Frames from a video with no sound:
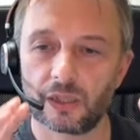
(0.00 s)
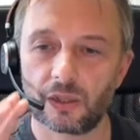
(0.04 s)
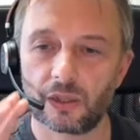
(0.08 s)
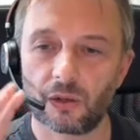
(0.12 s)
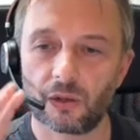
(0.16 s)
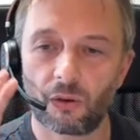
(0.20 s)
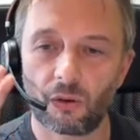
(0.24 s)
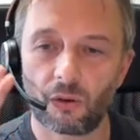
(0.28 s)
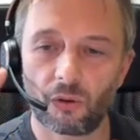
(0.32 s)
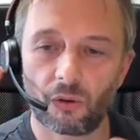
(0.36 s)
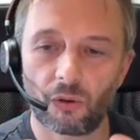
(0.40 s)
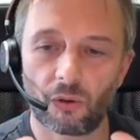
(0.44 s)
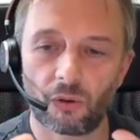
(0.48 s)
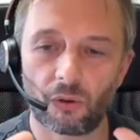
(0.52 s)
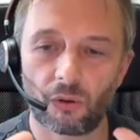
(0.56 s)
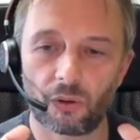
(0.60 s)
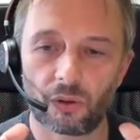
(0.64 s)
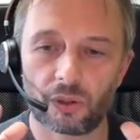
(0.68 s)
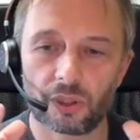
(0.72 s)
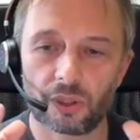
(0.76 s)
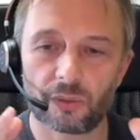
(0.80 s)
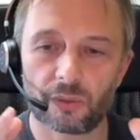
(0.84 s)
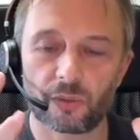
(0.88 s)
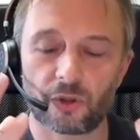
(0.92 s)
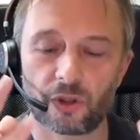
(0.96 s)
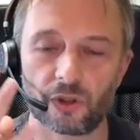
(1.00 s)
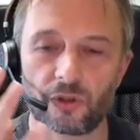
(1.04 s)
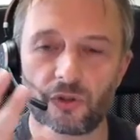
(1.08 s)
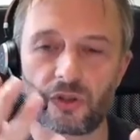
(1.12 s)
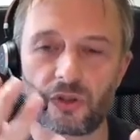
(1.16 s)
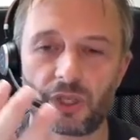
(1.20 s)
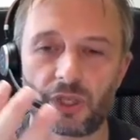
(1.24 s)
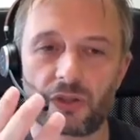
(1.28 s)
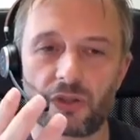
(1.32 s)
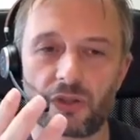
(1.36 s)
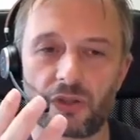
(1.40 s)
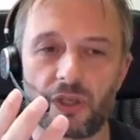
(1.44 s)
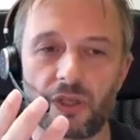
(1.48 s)
all the
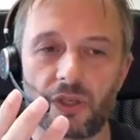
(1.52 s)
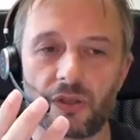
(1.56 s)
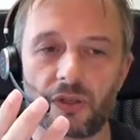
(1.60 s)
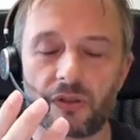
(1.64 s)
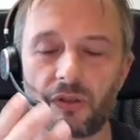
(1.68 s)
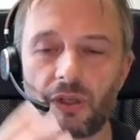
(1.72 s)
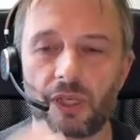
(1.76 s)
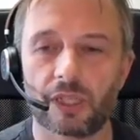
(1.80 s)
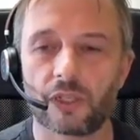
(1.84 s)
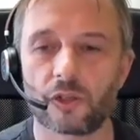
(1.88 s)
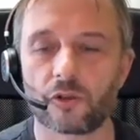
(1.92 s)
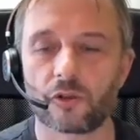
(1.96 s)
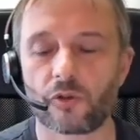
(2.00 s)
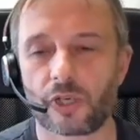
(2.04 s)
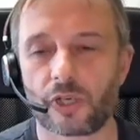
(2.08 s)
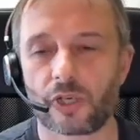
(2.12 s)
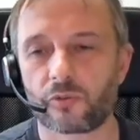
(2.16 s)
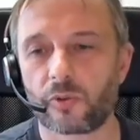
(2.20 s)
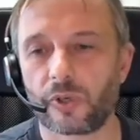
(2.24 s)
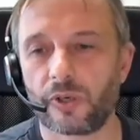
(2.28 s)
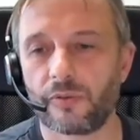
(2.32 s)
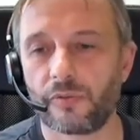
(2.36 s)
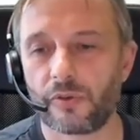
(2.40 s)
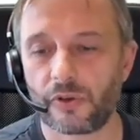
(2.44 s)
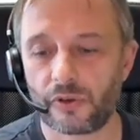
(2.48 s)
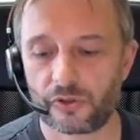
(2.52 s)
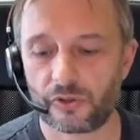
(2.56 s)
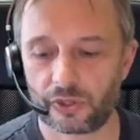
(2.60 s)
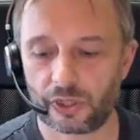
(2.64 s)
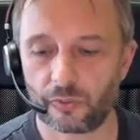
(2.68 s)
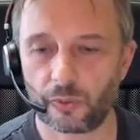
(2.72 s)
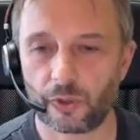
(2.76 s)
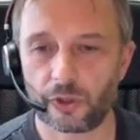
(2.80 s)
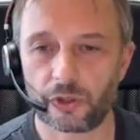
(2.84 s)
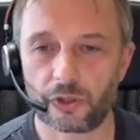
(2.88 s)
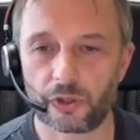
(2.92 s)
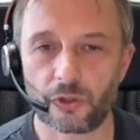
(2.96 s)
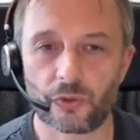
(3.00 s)
processes and the trust frameworks
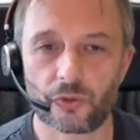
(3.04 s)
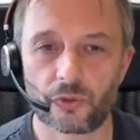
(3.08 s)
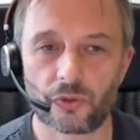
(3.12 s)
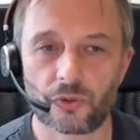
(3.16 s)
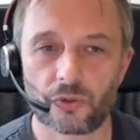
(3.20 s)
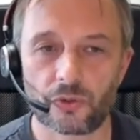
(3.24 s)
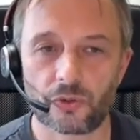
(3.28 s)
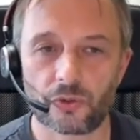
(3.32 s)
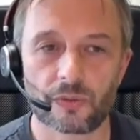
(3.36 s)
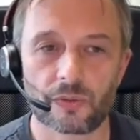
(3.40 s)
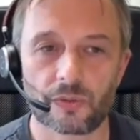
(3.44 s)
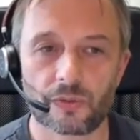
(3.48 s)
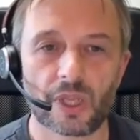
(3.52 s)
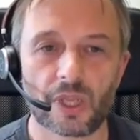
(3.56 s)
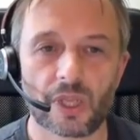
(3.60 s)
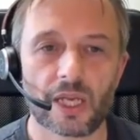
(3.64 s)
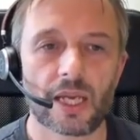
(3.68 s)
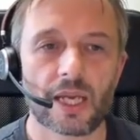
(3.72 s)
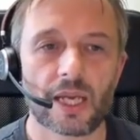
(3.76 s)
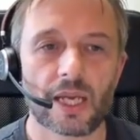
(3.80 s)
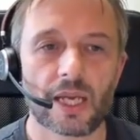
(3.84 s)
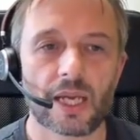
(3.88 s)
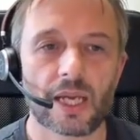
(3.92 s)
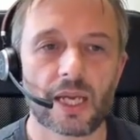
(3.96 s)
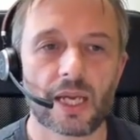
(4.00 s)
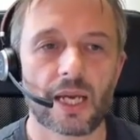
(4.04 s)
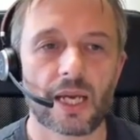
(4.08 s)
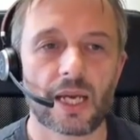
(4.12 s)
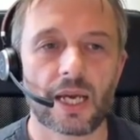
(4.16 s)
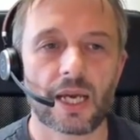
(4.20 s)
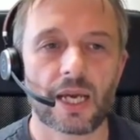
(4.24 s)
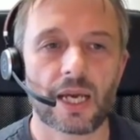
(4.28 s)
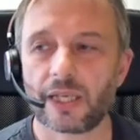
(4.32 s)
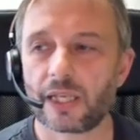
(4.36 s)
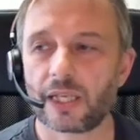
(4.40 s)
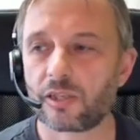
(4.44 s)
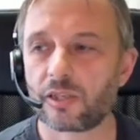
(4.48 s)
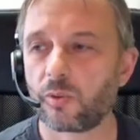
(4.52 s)
that were used. And
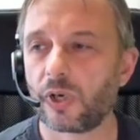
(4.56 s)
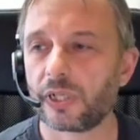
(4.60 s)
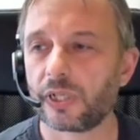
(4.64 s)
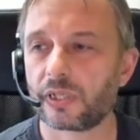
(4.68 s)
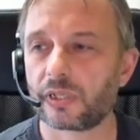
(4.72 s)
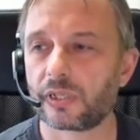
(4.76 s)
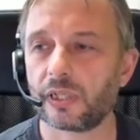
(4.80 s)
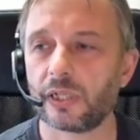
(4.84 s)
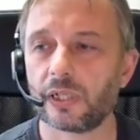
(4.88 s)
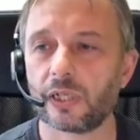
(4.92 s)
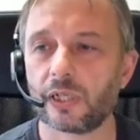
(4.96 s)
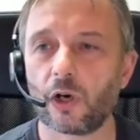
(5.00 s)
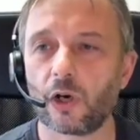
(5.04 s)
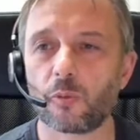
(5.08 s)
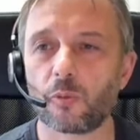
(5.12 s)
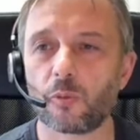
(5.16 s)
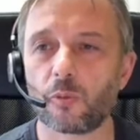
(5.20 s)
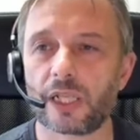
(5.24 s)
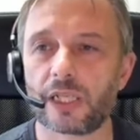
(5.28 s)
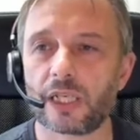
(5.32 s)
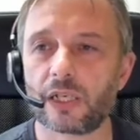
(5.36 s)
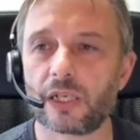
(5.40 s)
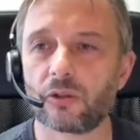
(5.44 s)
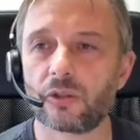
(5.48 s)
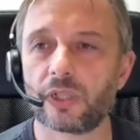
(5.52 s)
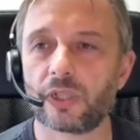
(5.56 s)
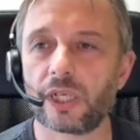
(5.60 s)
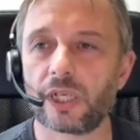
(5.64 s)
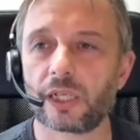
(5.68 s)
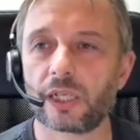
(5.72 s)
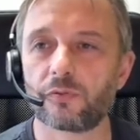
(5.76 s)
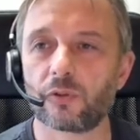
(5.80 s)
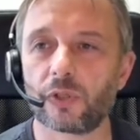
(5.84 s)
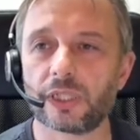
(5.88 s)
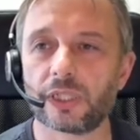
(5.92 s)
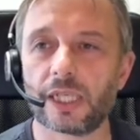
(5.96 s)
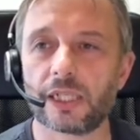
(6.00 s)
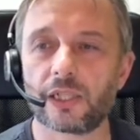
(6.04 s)
that's what OpenID Connect
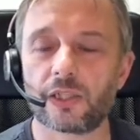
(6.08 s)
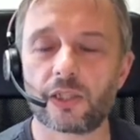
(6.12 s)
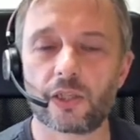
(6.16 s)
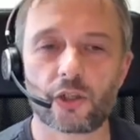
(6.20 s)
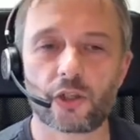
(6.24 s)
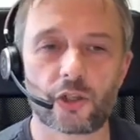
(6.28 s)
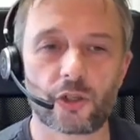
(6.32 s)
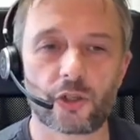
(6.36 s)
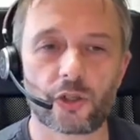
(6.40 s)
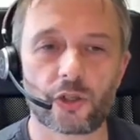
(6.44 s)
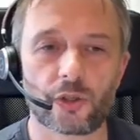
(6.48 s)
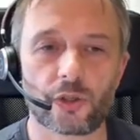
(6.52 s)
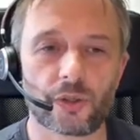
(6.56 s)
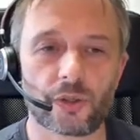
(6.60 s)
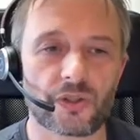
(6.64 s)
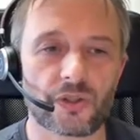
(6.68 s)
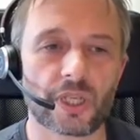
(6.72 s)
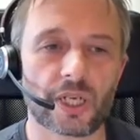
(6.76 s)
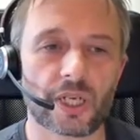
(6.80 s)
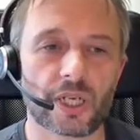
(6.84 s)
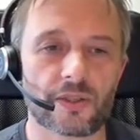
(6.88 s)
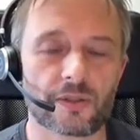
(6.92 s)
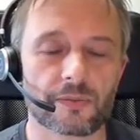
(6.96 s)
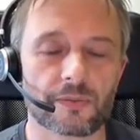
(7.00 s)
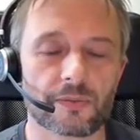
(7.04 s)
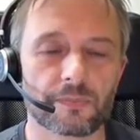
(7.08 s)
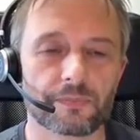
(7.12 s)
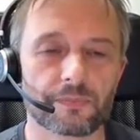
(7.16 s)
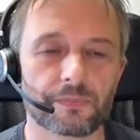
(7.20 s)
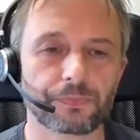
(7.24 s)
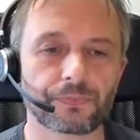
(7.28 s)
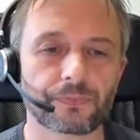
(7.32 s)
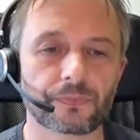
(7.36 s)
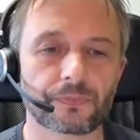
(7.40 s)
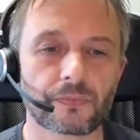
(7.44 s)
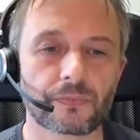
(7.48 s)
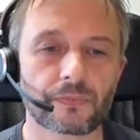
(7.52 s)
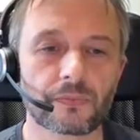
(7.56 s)
for identity assurance does.
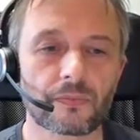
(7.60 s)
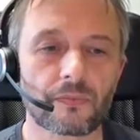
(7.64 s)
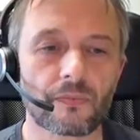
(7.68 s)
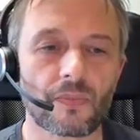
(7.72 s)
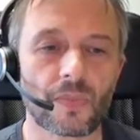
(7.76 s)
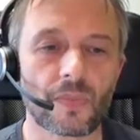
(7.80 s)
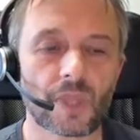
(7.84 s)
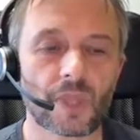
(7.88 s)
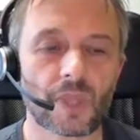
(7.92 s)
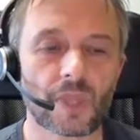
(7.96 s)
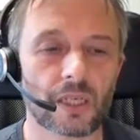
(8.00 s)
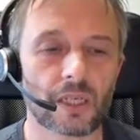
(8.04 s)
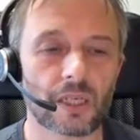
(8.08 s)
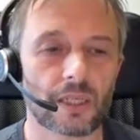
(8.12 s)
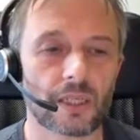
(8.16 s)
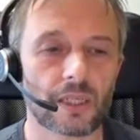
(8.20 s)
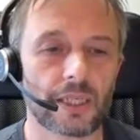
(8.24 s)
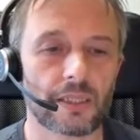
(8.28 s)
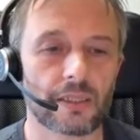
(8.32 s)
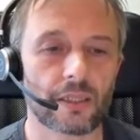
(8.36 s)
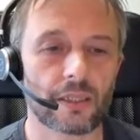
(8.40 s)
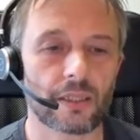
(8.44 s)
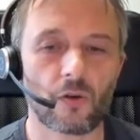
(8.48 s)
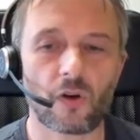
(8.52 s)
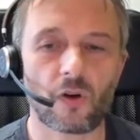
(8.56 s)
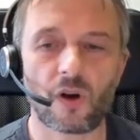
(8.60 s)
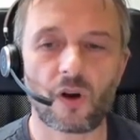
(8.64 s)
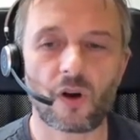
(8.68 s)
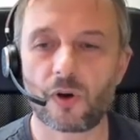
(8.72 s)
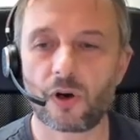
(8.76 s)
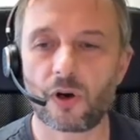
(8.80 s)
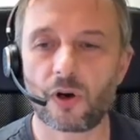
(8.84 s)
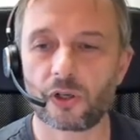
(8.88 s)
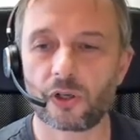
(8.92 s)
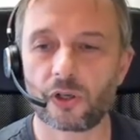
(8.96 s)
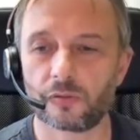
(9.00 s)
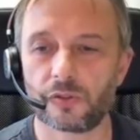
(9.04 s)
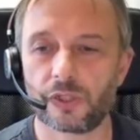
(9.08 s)
In the lower
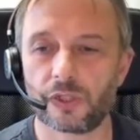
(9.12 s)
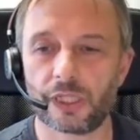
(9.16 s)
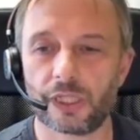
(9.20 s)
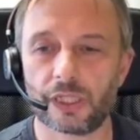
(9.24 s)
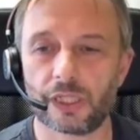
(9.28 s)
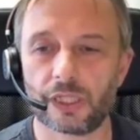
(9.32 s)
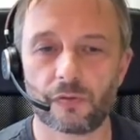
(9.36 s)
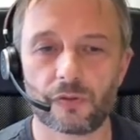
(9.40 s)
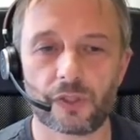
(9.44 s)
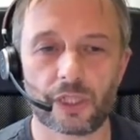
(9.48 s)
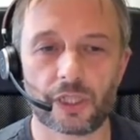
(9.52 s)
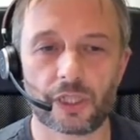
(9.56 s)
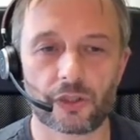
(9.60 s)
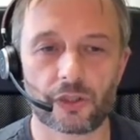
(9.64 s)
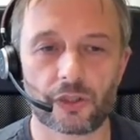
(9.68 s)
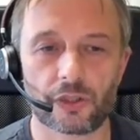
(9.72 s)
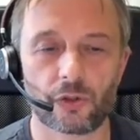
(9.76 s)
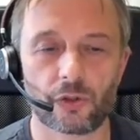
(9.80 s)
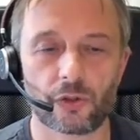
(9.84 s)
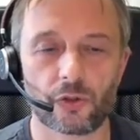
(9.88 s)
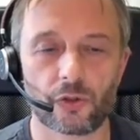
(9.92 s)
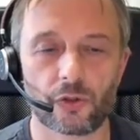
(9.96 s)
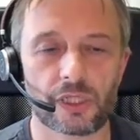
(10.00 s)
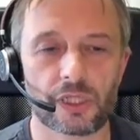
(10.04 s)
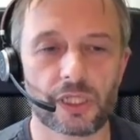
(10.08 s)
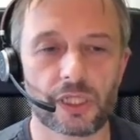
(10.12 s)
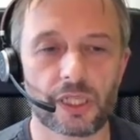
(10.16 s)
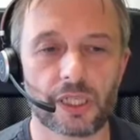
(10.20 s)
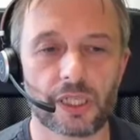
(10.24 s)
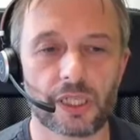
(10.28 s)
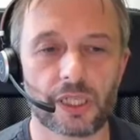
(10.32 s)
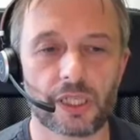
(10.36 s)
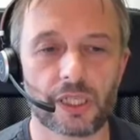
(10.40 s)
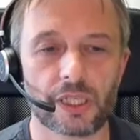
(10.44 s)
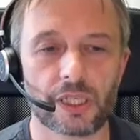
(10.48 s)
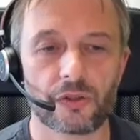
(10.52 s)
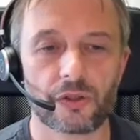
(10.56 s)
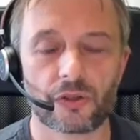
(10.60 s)
part of the assertion,
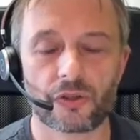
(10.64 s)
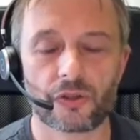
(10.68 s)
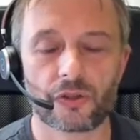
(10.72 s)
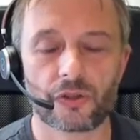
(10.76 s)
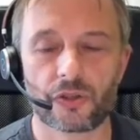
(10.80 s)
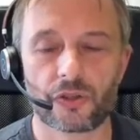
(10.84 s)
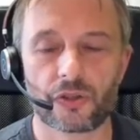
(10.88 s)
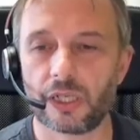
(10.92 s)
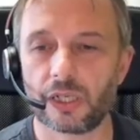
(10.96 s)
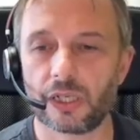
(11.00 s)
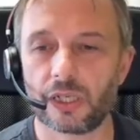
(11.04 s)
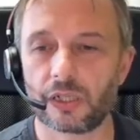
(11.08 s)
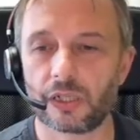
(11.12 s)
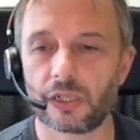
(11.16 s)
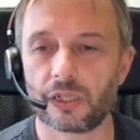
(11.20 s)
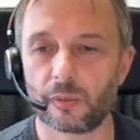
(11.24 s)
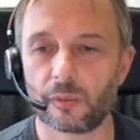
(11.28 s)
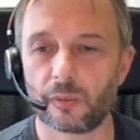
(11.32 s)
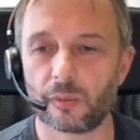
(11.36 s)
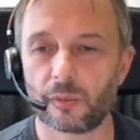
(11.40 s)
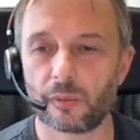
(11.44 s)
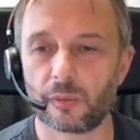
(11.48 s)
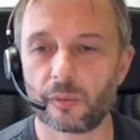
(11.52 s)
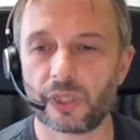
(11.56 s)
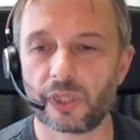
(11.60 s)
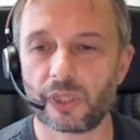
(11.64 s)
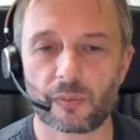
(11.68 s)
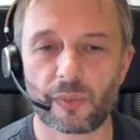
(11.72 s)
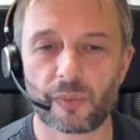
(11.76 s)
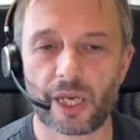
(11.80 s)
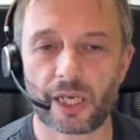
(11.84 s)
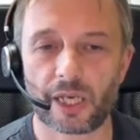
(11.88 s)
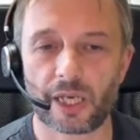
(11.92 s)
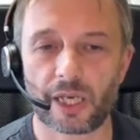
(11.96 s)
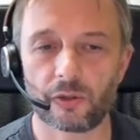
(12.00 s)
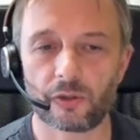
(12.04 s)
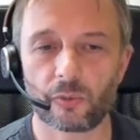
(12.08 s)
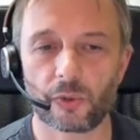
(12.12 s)
you see the data
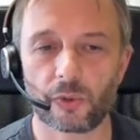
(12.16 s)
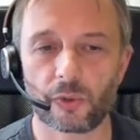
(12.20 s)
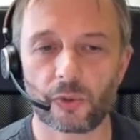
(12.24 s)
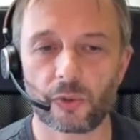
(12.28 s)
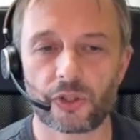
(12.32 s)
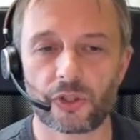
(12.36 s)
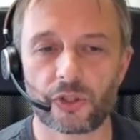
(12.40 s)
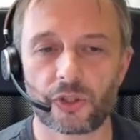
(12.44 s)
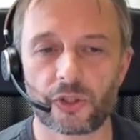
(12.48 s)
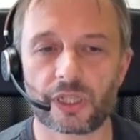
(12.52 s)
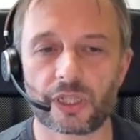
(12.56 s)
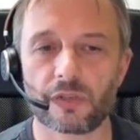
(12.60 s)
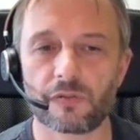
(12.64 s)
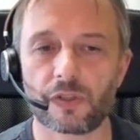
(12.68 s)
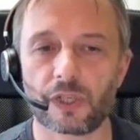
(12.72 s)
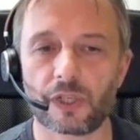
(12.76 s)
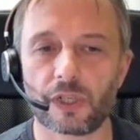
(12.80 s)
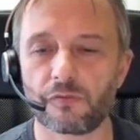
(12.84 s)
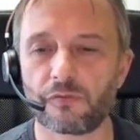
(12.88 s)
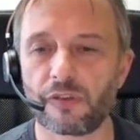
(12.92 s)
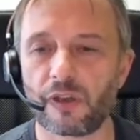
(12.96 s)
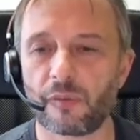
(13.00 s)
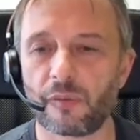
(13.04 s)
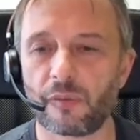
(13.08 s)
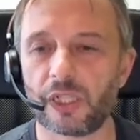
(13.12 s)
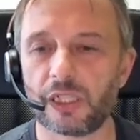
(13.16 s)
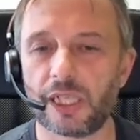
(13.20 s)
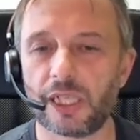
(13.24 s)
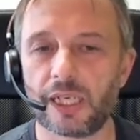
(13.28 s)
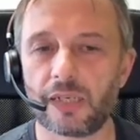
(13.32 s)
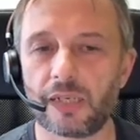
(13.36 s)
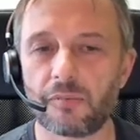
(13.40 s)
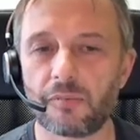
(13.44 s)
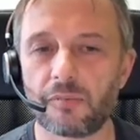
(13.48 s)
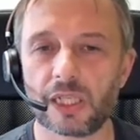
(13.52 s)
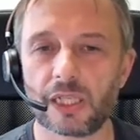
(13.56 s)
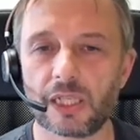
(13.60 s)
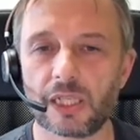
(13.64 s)
payload, which is the given and the family name.